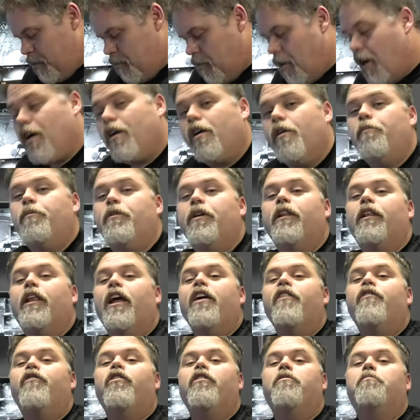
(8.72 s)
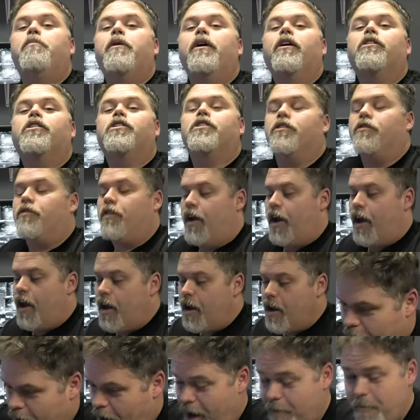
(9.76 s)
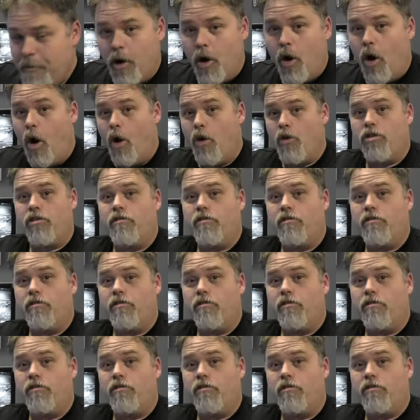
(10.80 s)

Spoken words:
Welcome to Life with BillSiff, eh? I'm your host,